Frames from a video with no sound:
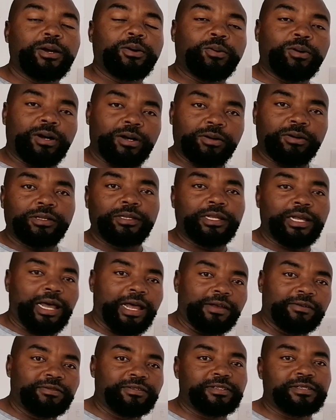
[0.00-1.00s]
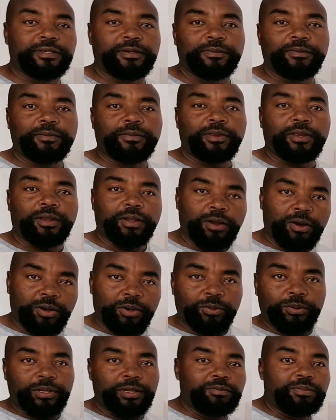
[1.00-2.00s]
work on the hives
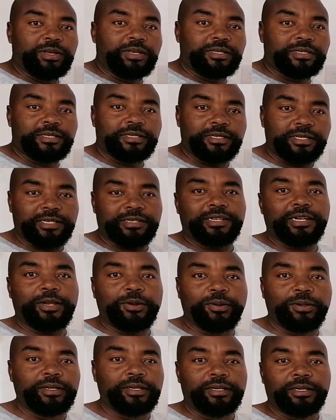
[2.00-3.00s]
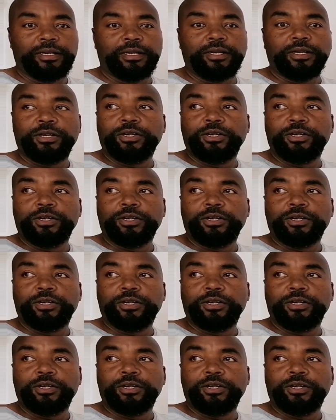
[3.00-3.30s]
or with the bees just alone.